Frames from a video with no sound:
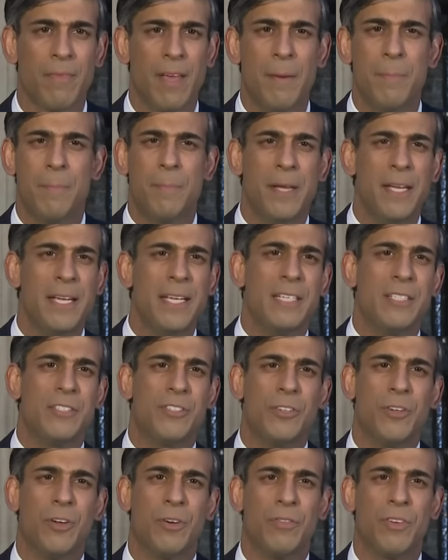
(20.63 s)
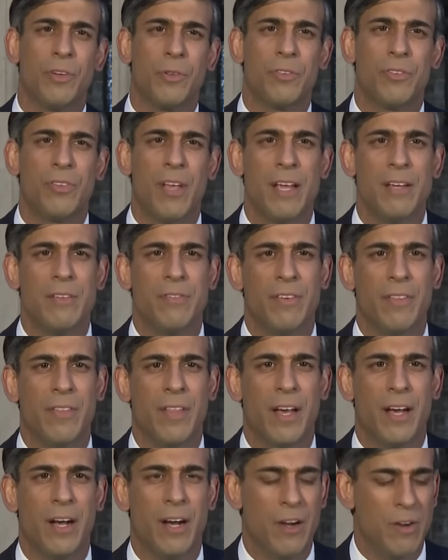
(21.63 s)
MPs do not feel safe in
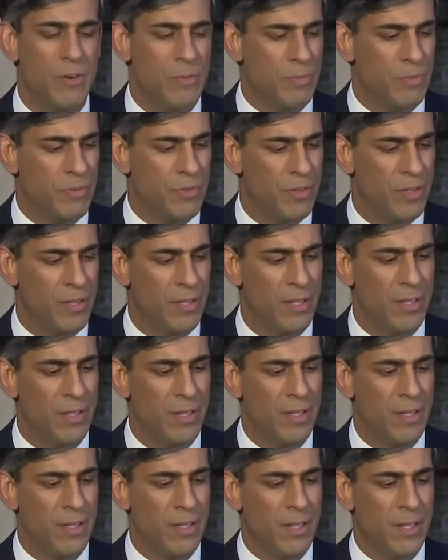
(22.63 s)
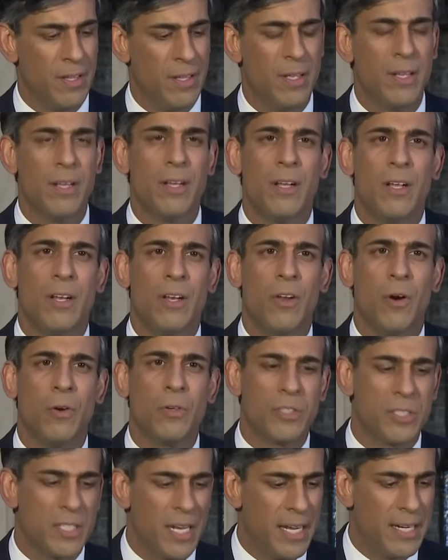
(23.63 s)
their homes
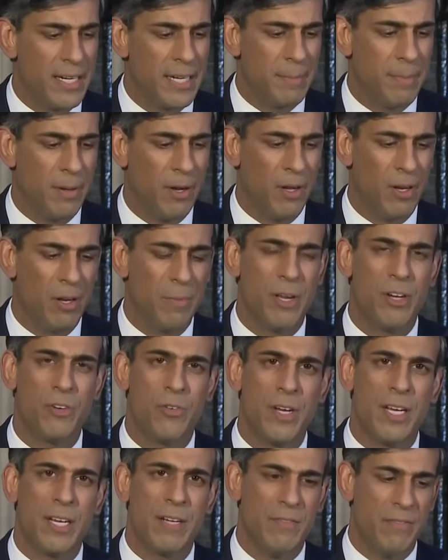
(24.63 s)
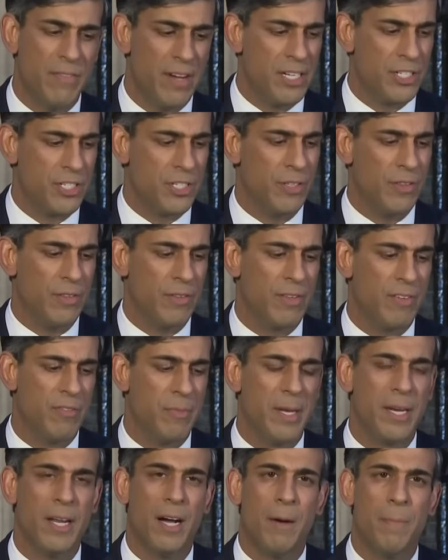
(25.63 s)
long-standing parliamentary conventions have
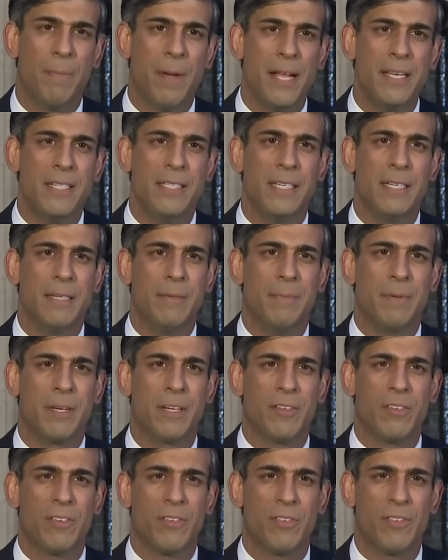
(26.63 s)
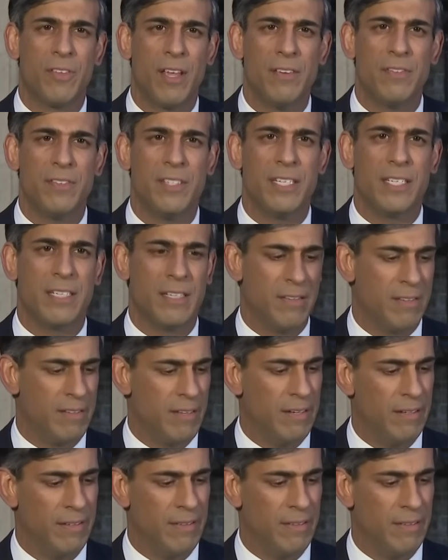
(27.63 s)
been upended because of safety concerns.